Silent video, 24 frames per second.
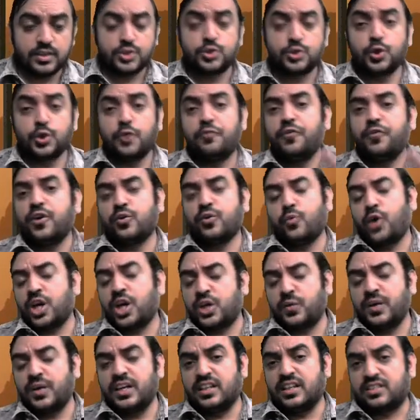so far
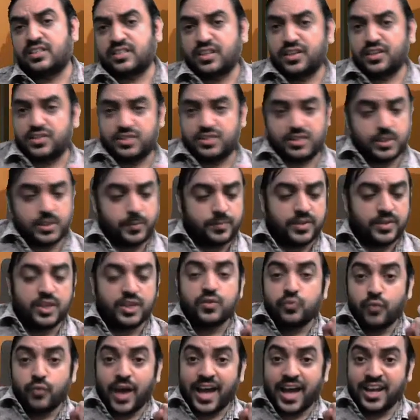what we discussed,
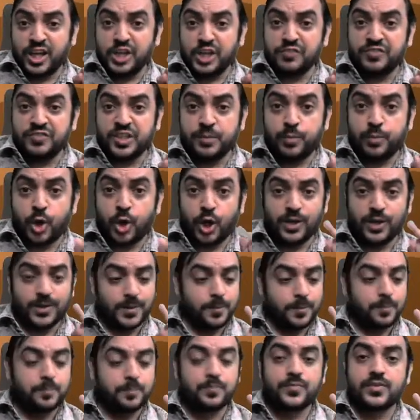value of the bond,
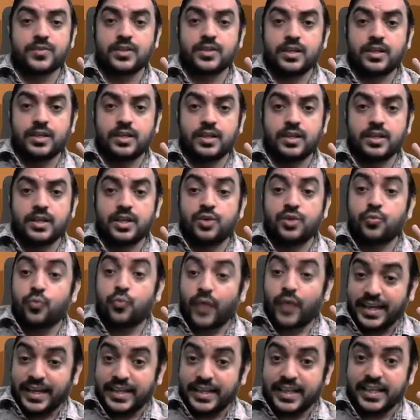
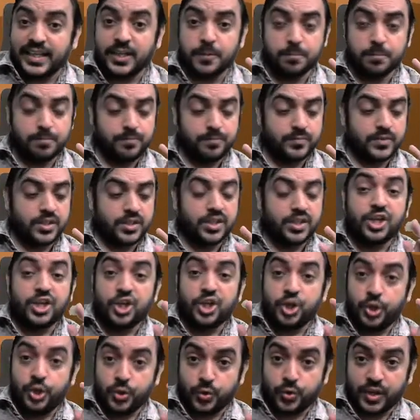YTM,
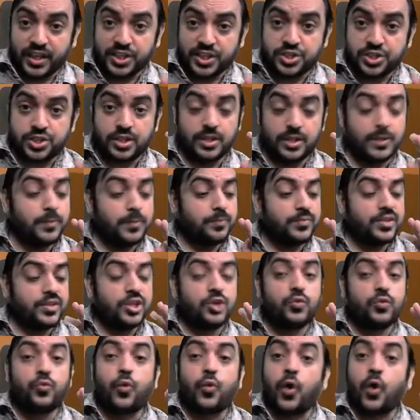duration,
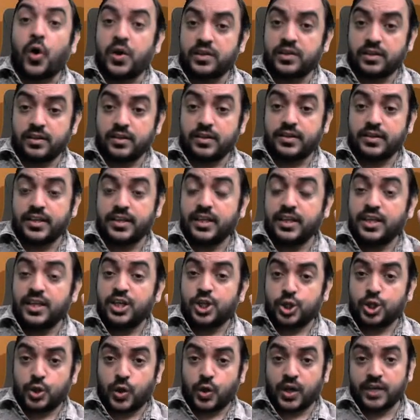volatility,
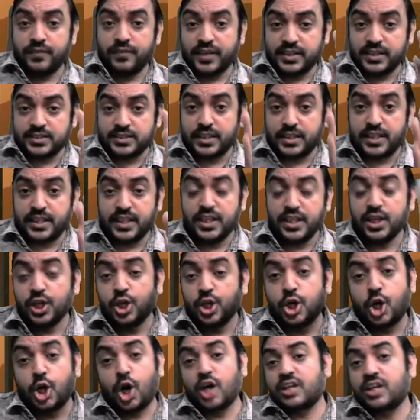convexity
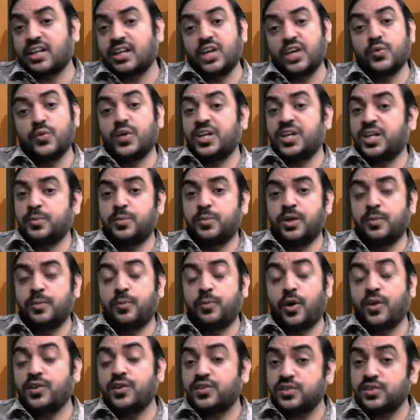or convertible
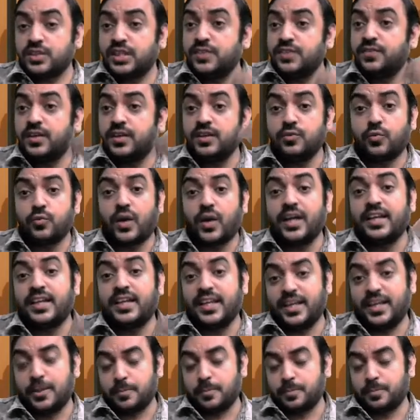bonds, even
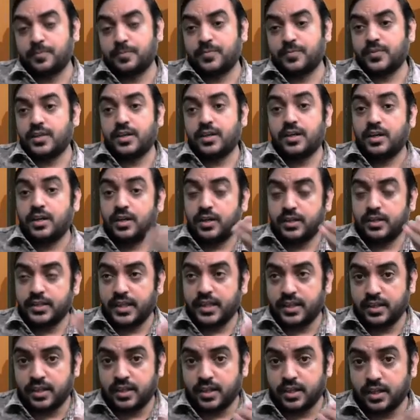YTM, uh,
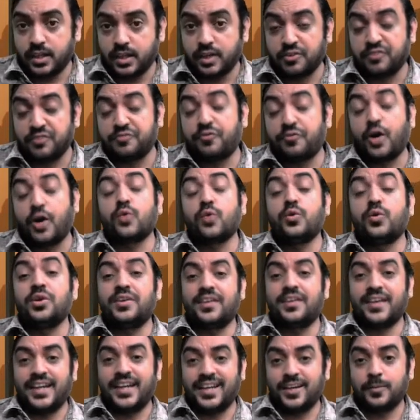then uh, forward
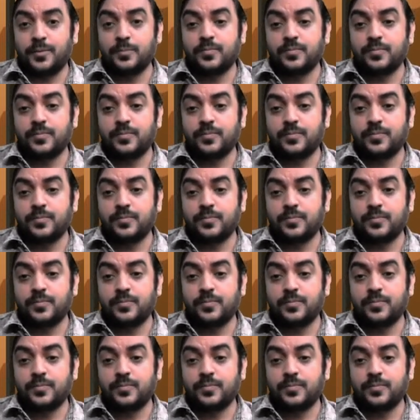rate.